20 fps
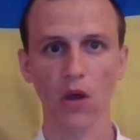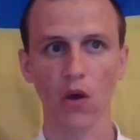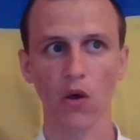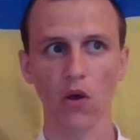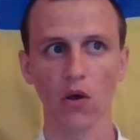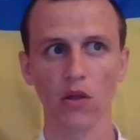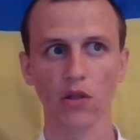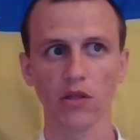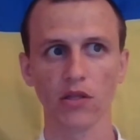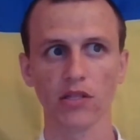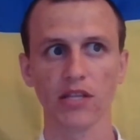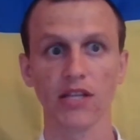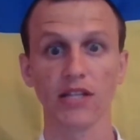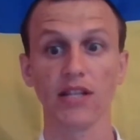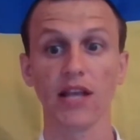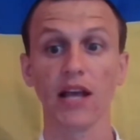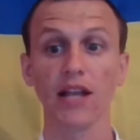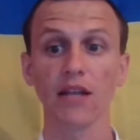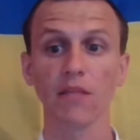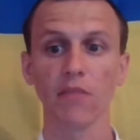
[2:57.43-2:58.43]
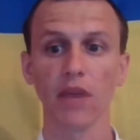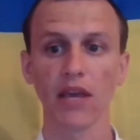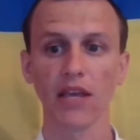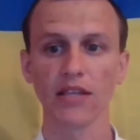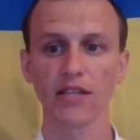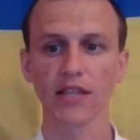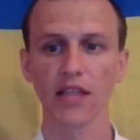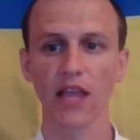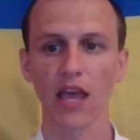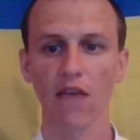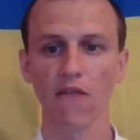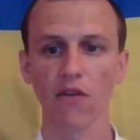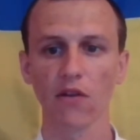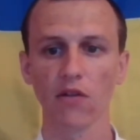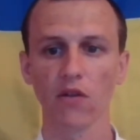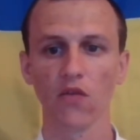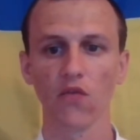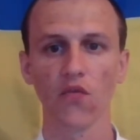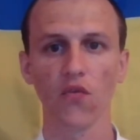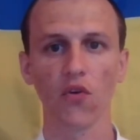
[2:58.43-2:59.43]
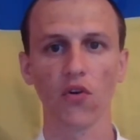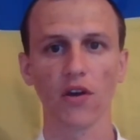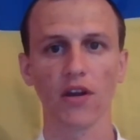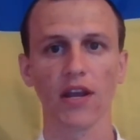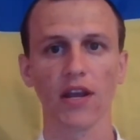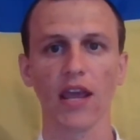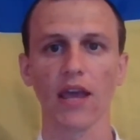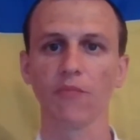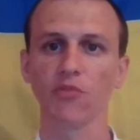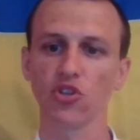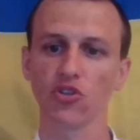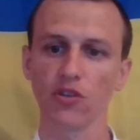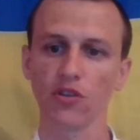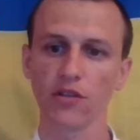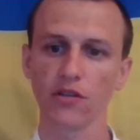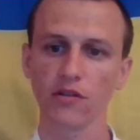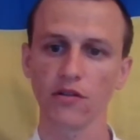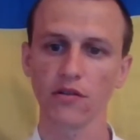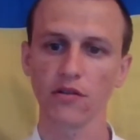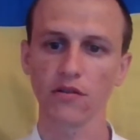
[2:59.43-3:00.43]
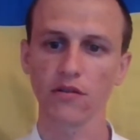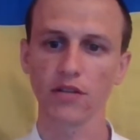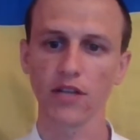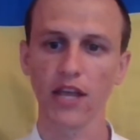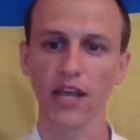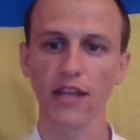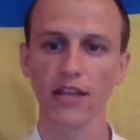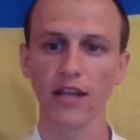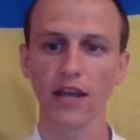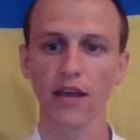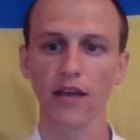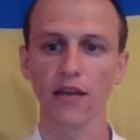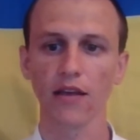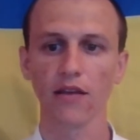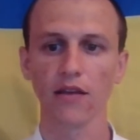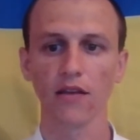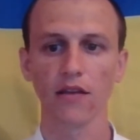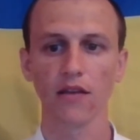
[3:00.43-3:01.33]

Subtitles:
on the database level for capturing data